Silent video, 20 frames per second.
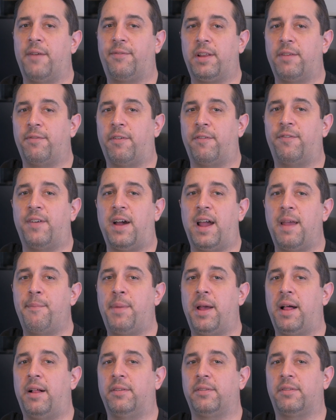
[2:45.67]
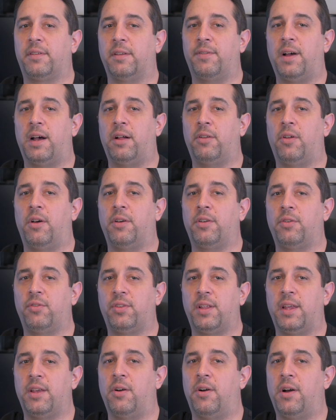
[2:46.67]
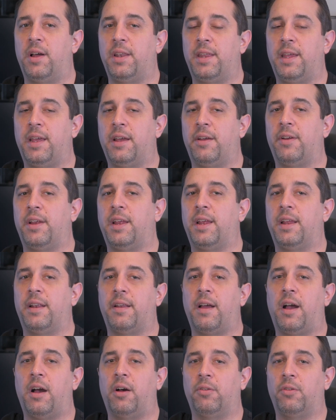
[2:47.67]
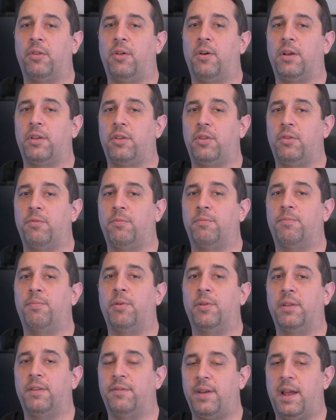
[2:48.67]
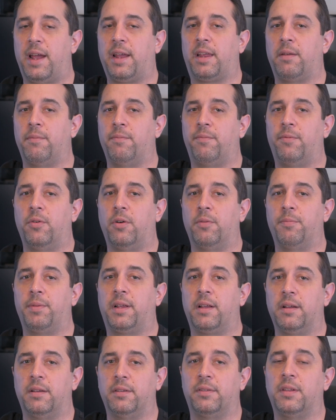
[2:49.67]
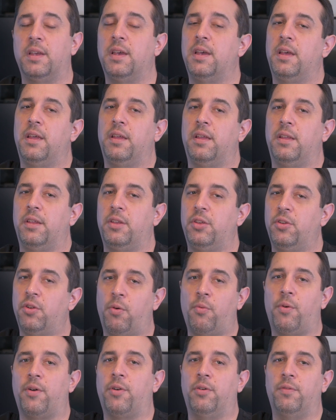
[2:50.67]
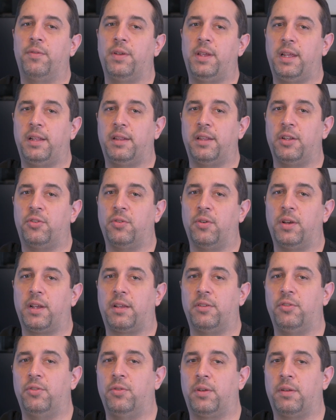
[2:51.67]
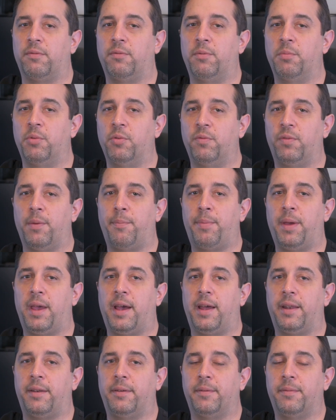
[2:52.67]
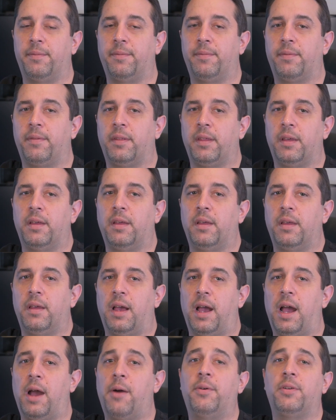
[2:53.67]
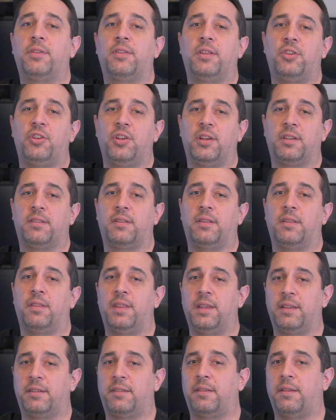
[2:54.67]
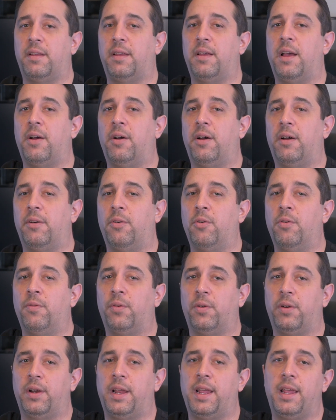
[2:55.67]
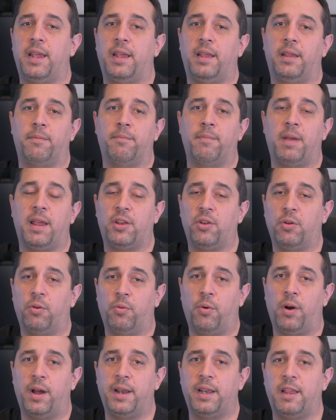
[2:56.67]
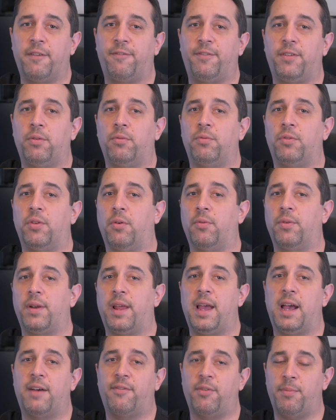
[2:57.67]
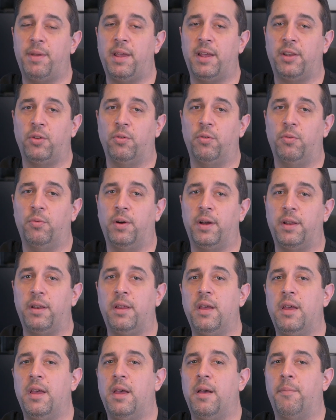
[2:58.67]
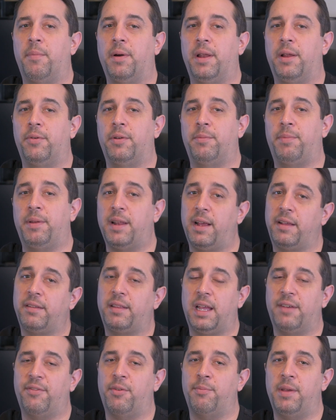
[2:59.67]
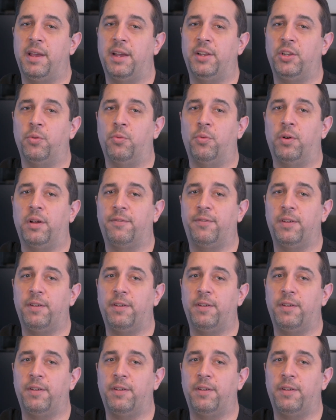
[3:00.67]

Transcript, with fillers: have to have a fine balance of how long you stay on there and how long you pull the vacuum for because you don't want to overheat the joint because you can remove the pad. I would suggest this uh, over a manual one if you don't have a manual one, but it would be nice to have a manual one